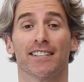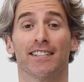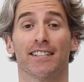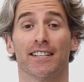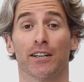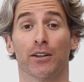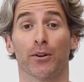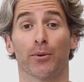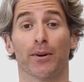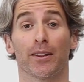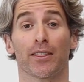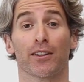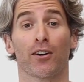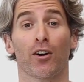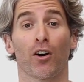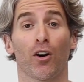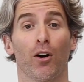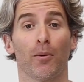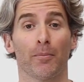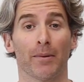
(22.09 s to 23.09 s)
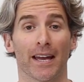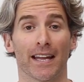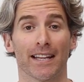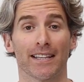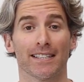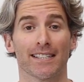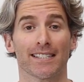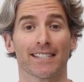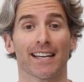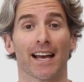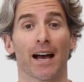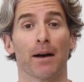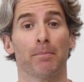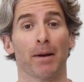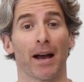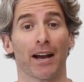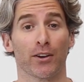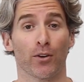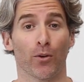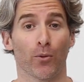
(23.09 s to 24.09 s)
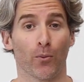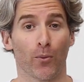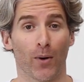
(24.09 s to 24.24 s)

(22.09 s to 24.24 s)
to deal with comments about your